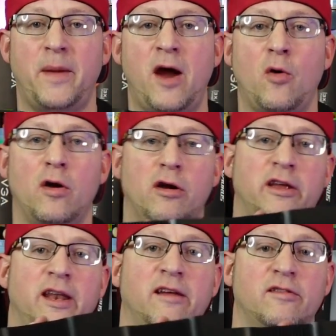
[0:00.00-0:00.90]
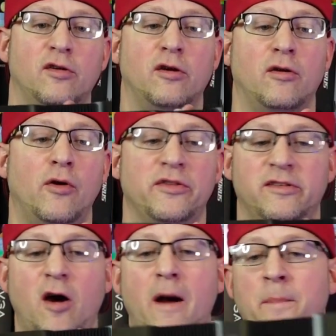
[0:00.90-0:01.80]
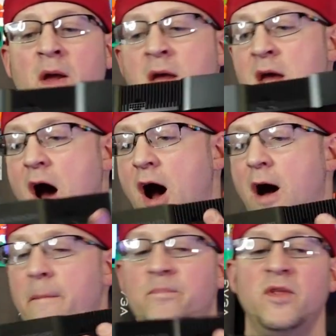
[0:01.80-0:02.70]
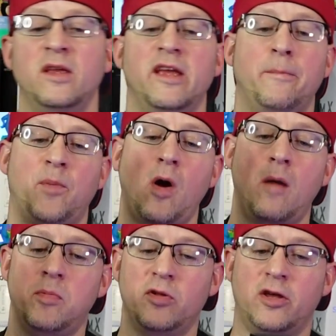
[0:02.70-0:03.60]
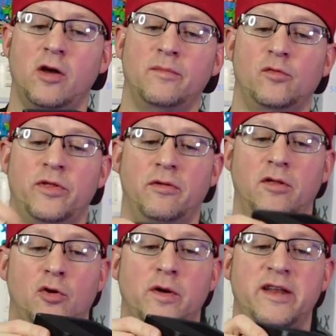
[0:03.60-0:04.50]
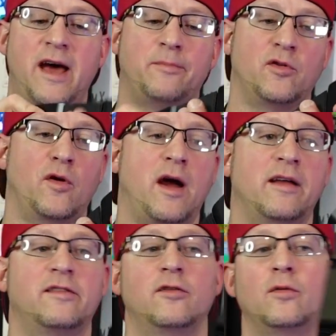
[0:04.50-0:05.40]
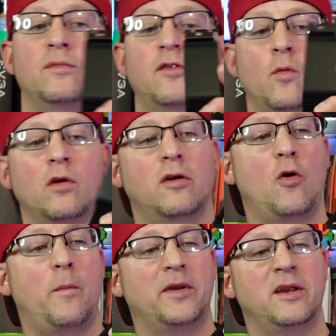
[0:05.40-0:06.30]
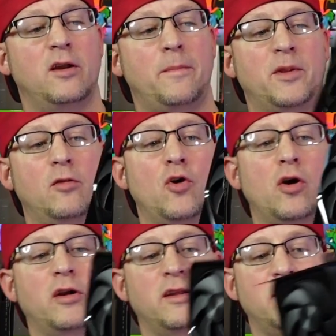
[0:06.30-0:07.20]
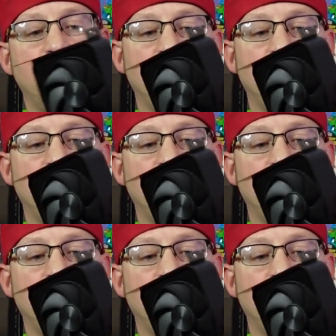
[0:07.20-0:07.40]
power connector on the top. It probably comes with the little adapter, I assume. So we're going to open it up and look, and